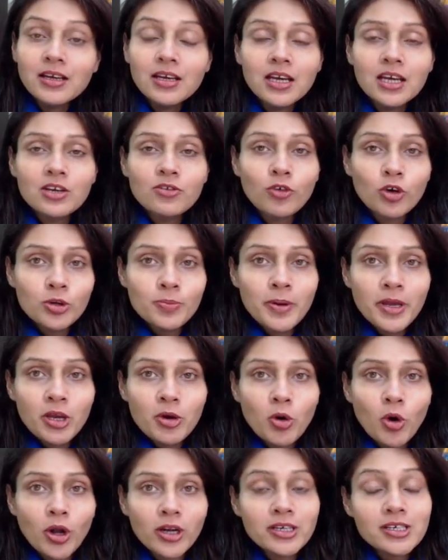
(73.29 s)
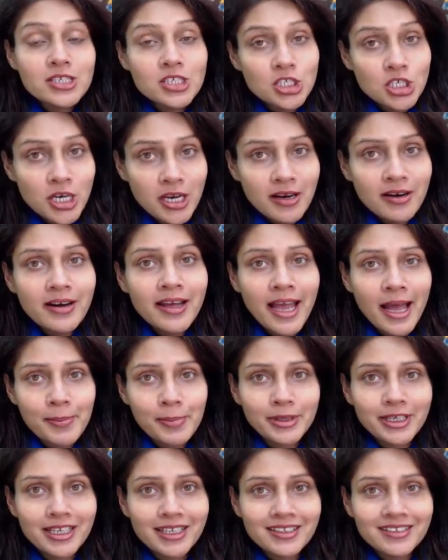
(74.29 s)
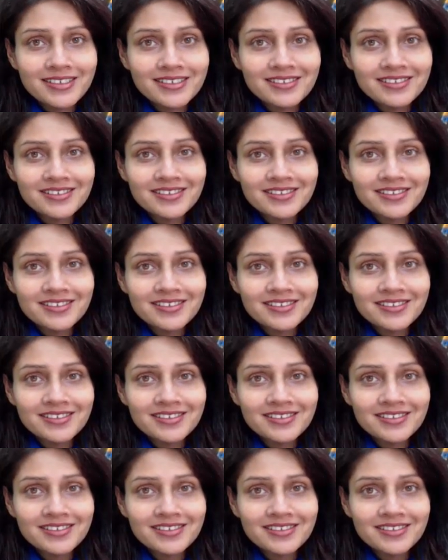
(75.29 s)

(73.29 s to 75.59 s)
it would be called share capital.